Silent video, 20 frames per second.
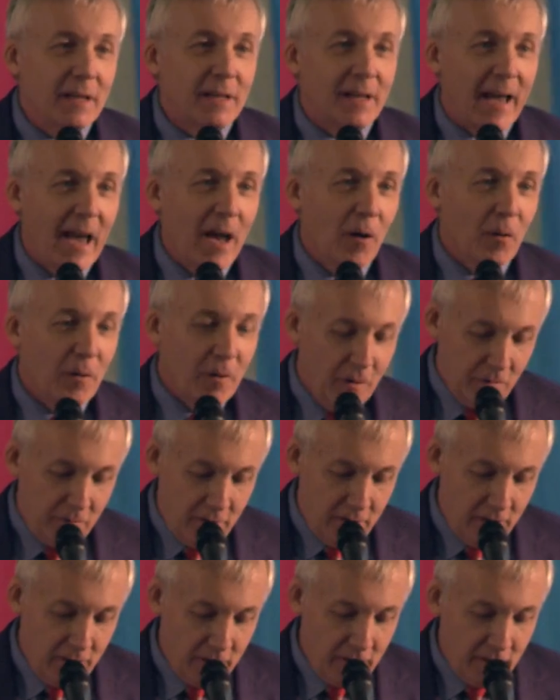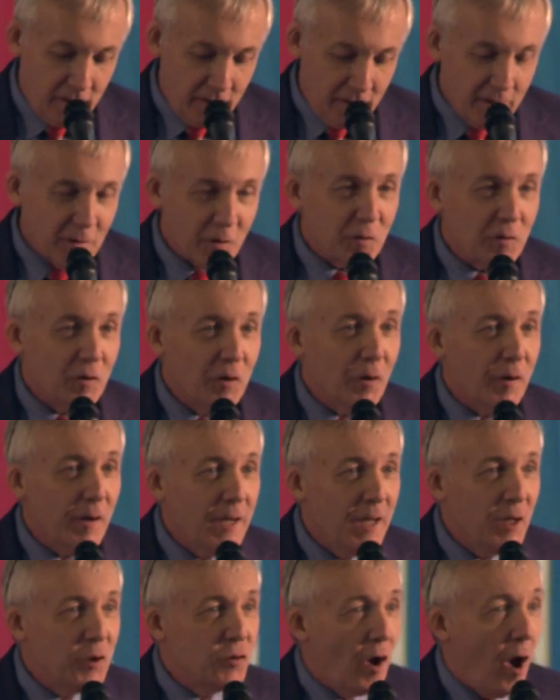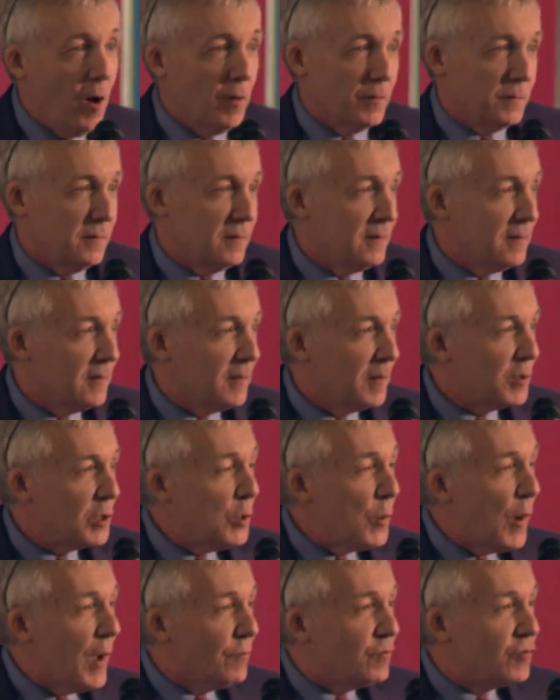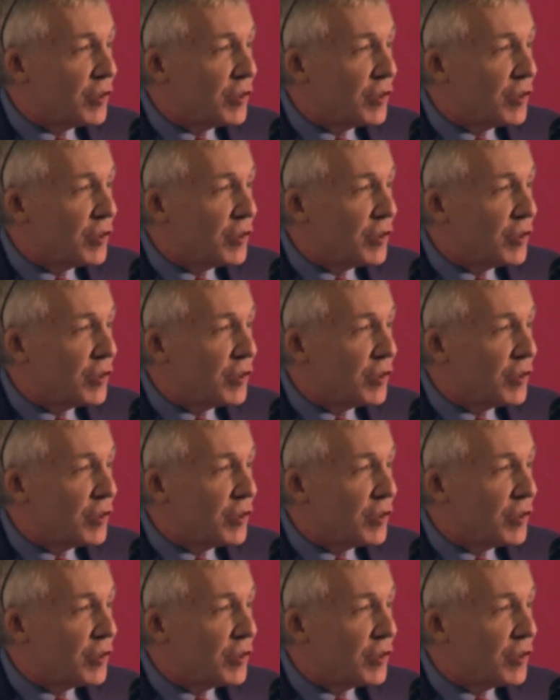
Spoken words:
and countered, "You're an adult. You have